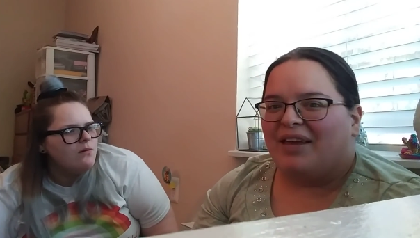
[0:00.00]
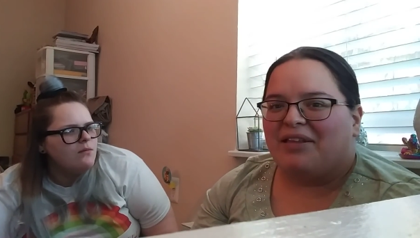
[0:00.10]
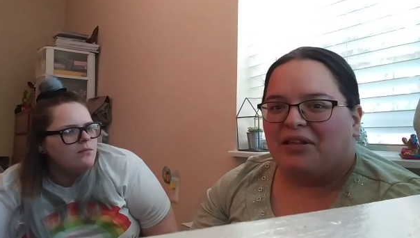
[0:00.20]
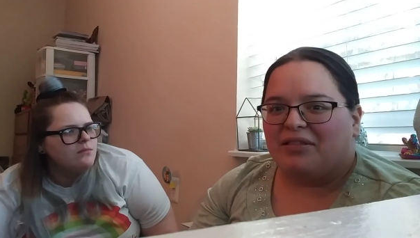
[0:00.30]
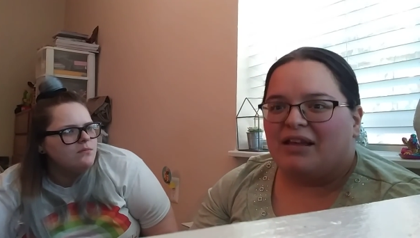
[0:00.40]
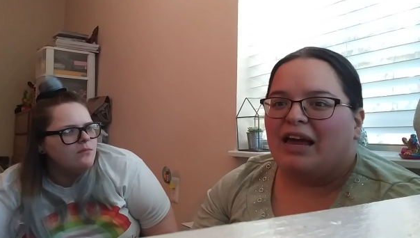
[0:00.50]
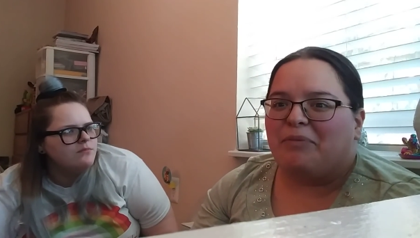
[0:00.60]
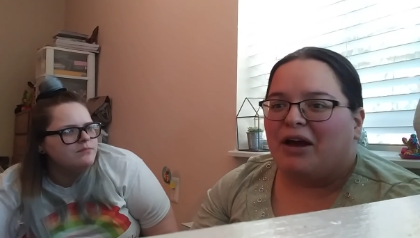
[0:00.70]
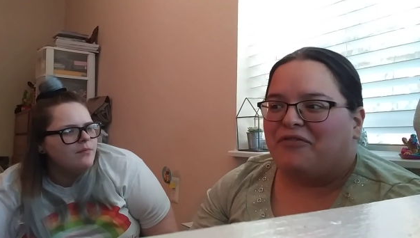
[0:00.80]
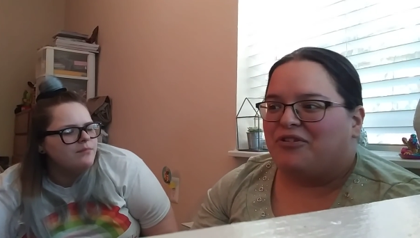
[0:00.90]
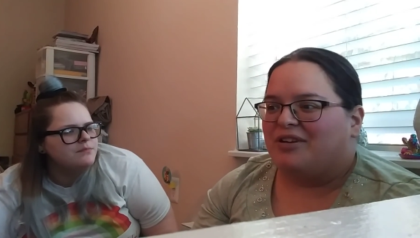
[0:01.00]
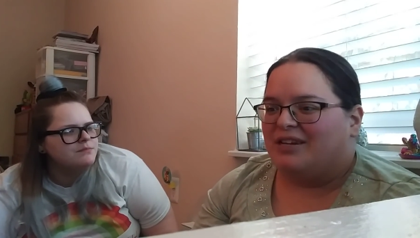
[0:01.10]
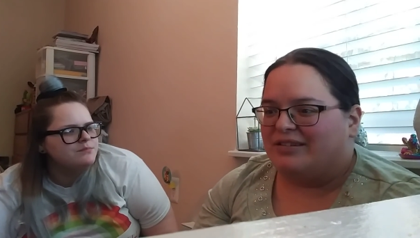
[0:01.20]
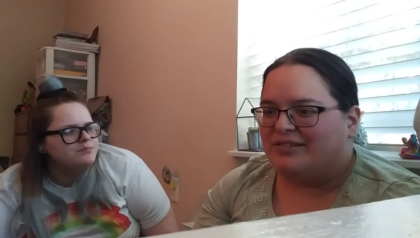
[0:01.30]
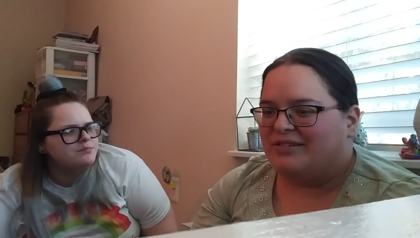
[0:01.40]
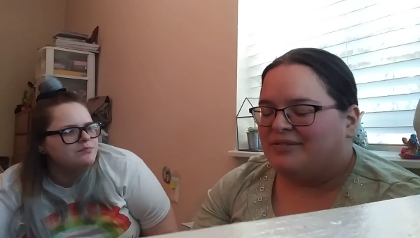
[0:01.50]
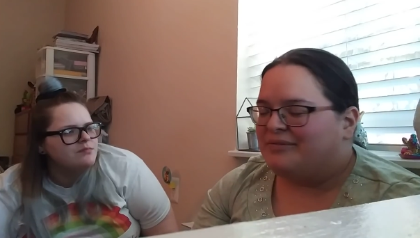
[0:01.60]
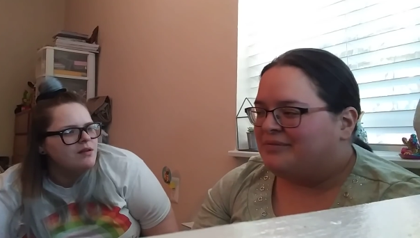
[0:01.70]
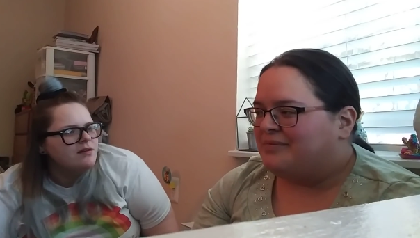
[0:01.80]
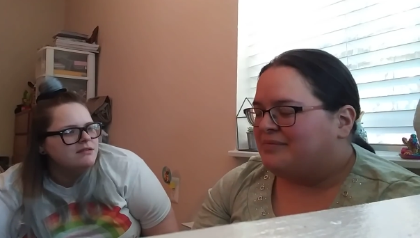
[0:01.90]
Speaker 1: like the lime aftertaste.
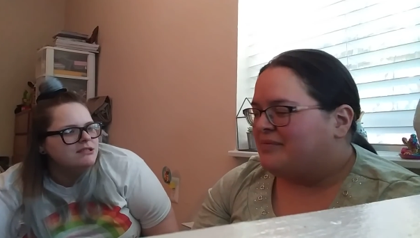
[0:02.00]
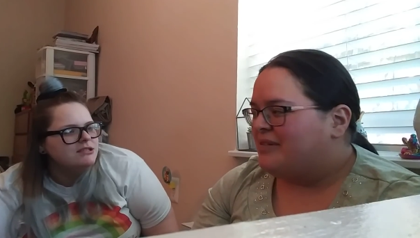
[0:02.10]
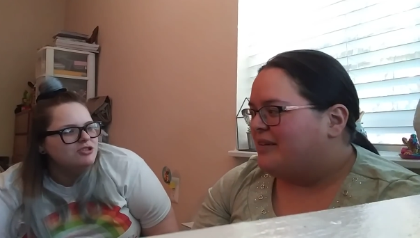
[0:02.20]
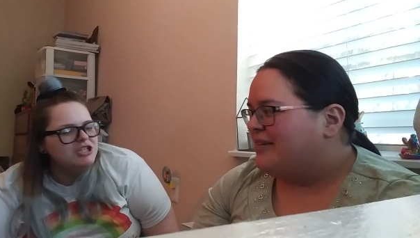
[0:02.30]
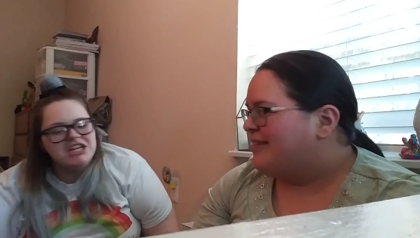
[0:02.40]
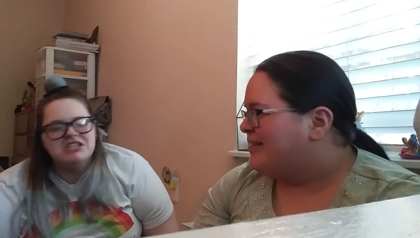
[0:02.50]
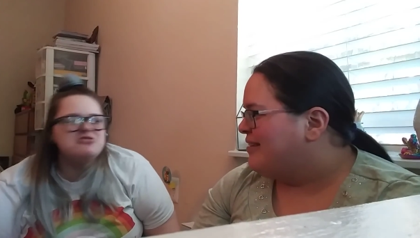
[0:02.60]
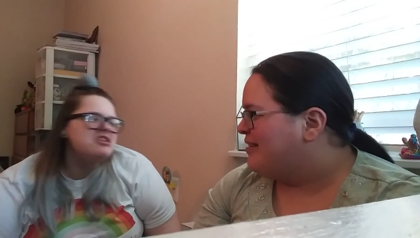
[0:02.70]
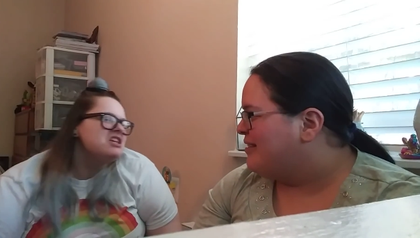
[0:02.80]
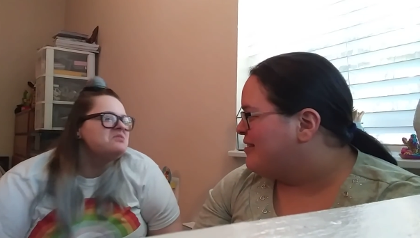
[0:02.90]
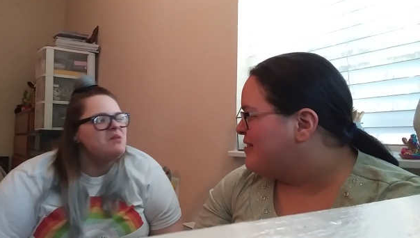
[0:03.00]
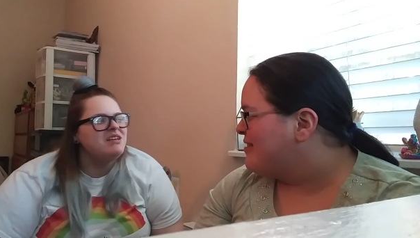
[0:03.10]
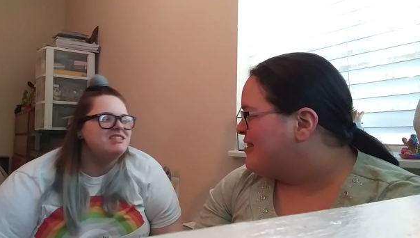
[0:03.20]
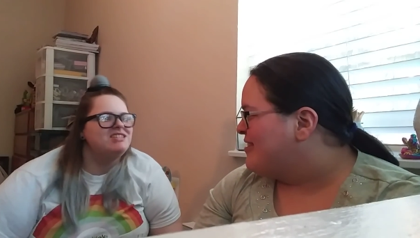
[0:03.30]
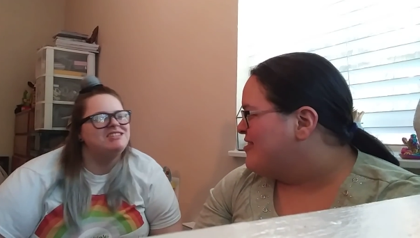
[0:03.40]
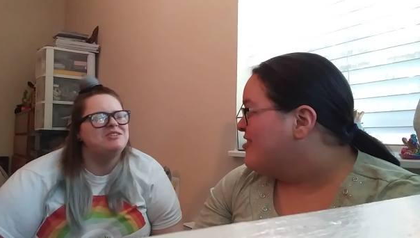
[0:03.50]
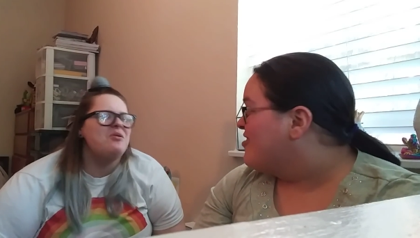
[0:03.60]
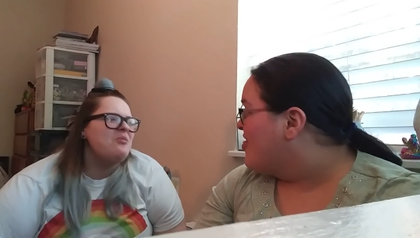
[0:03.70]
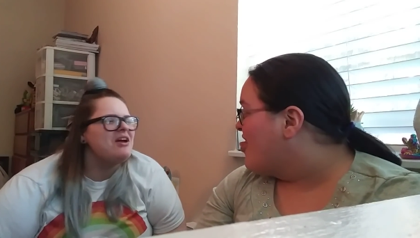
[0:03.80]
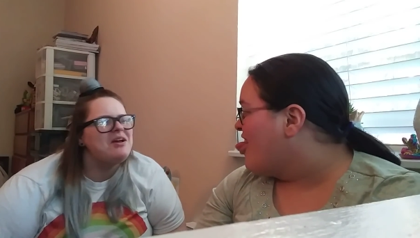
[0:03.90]
Speaker 2: I guess your taste buds just
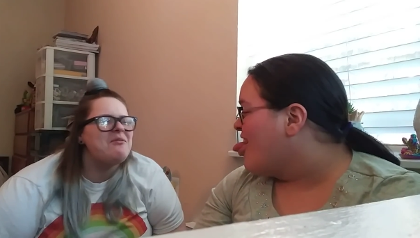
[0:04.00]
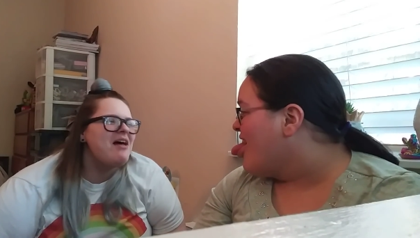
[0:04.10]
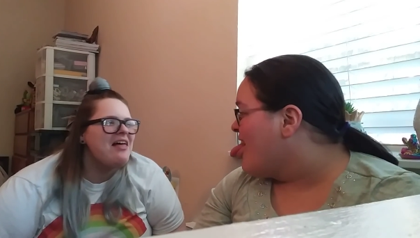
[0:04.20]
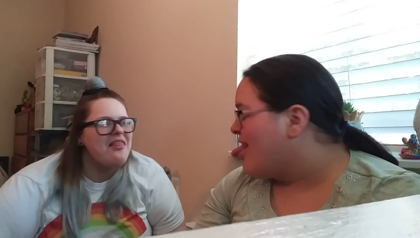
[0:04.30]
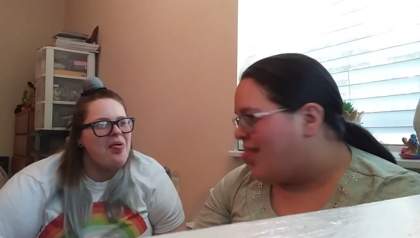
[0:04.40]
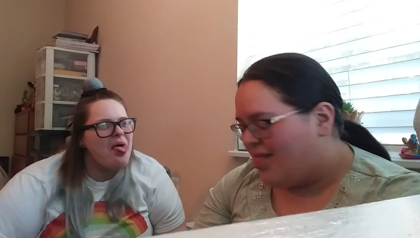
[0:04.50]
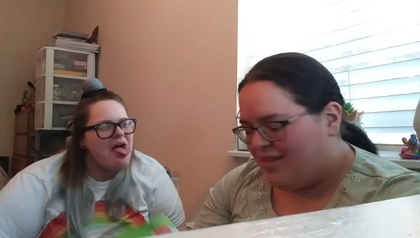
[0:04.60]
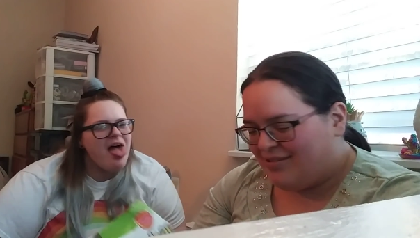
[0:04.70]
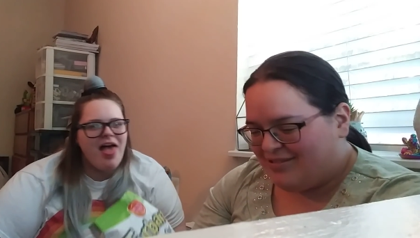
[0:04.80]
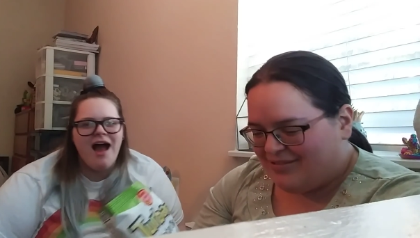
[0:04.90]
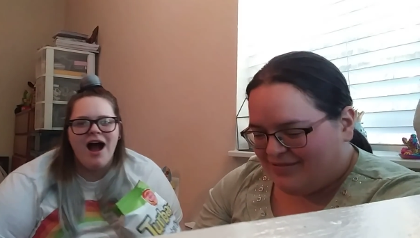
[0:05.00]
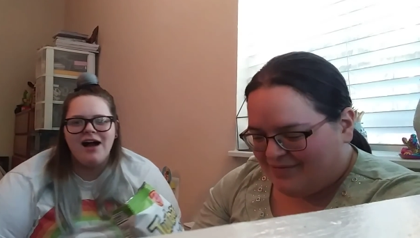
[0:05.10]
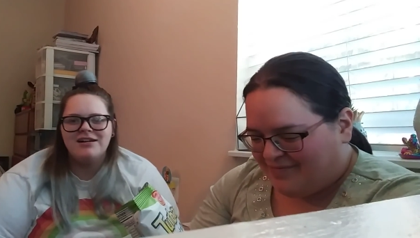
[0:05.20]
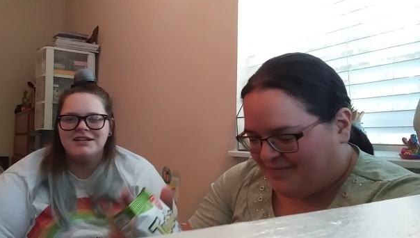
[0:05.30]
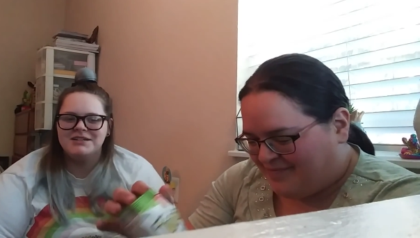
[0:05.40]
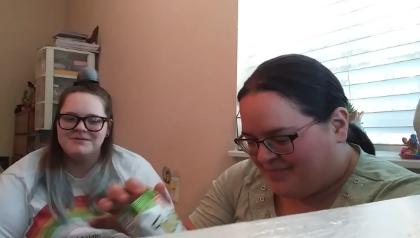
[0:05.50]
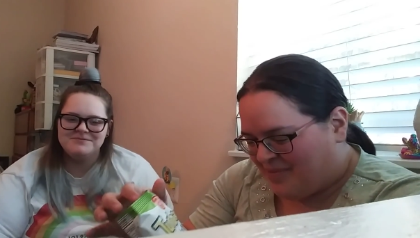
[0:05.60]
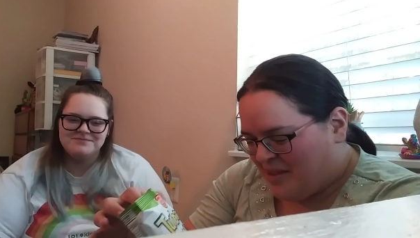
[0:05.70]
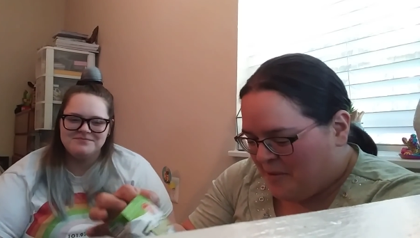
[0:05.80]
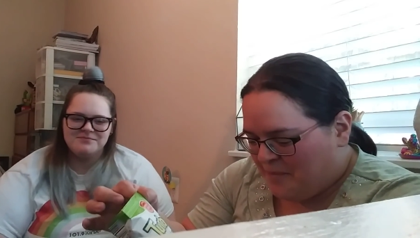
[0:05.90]
don't work well.
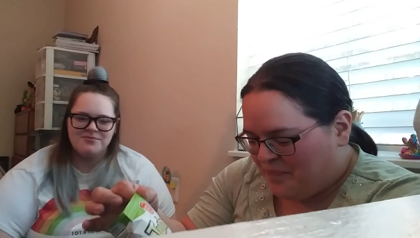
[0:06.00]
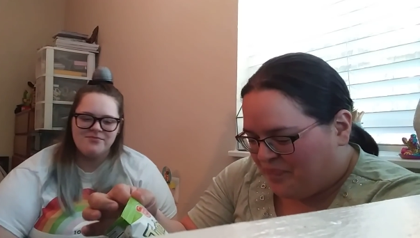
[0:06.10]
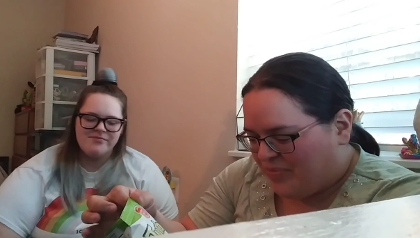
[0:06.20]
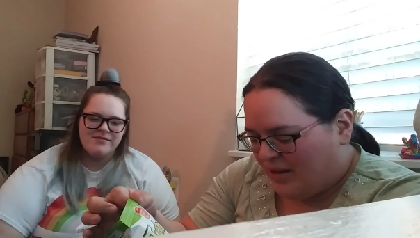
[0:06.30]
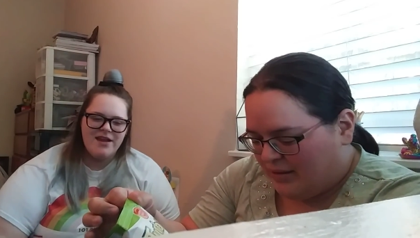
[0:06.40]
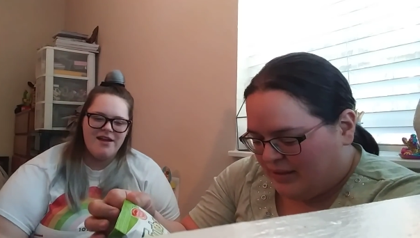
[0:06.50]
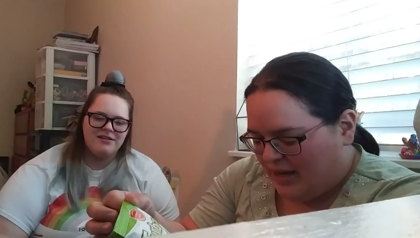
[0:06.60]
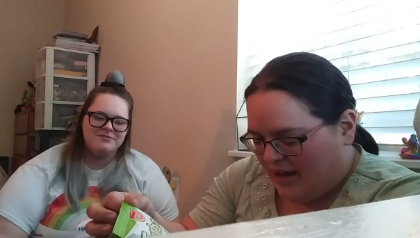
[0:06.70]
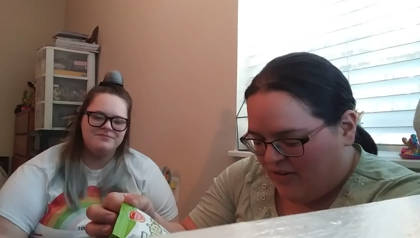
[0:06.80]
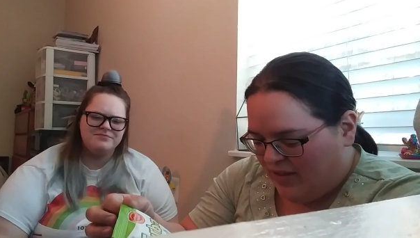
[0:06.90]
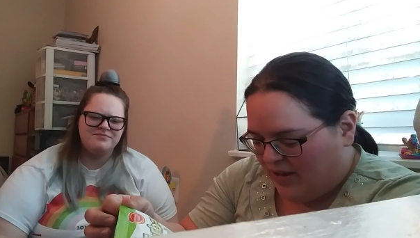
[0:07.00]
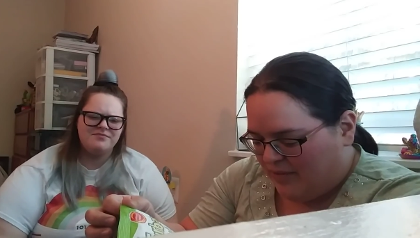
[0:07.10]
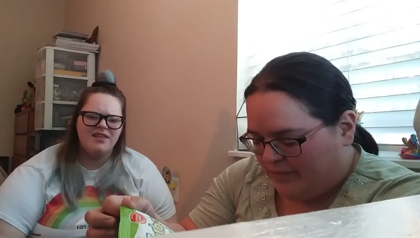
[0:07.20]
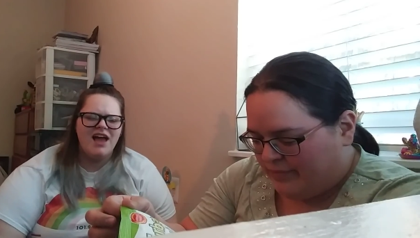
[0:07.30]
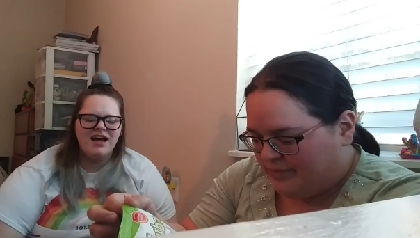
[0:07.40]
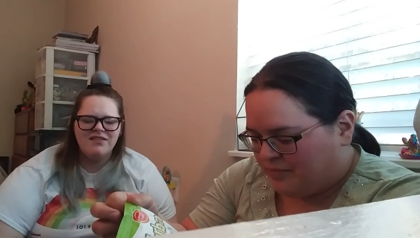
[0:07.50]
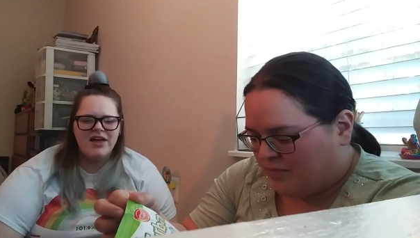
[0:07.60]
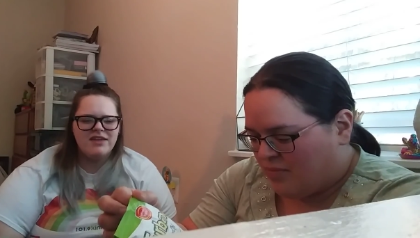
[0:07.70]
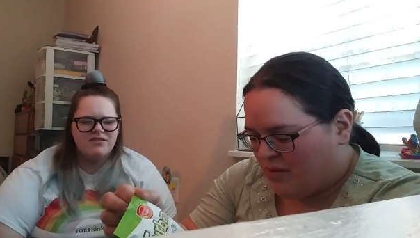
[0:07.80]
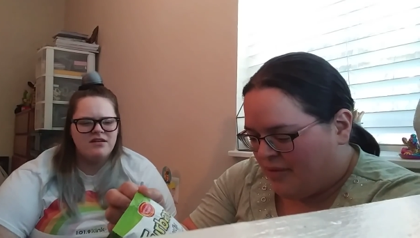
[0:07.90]
Speaker 1: Mm. Yeah, I don't like them.
Speaker 2: I
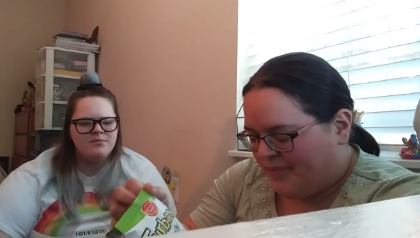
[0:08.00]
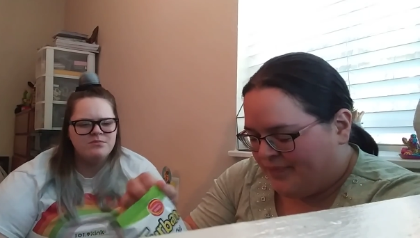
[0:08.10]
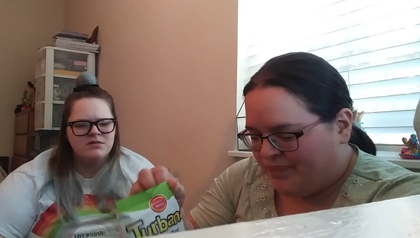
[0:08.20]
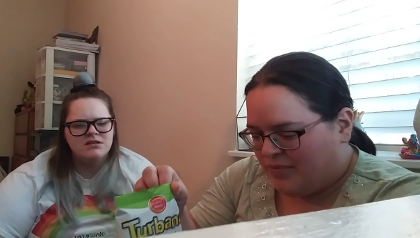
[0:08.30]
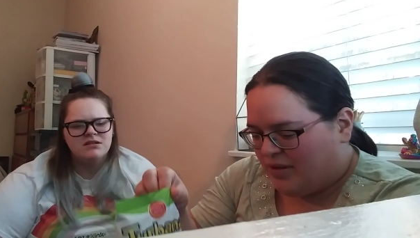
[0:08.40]
like them.